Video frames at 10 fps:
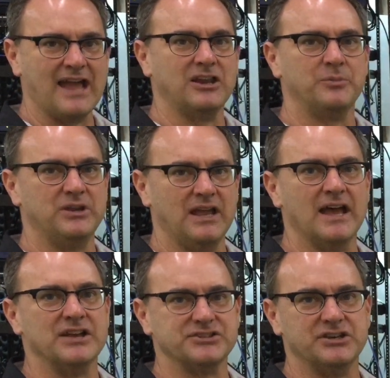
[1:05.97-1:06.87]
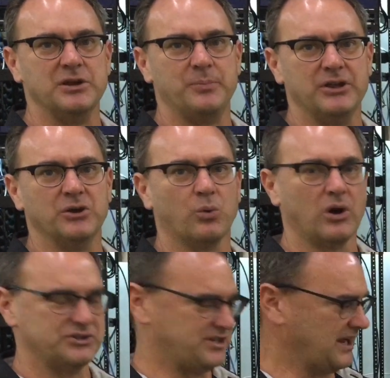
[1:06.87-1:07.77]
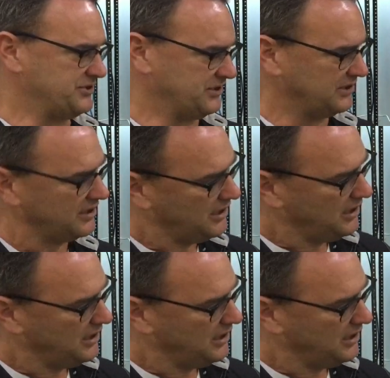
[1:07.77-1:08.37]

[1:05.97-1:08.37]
IWS, an independent workstation.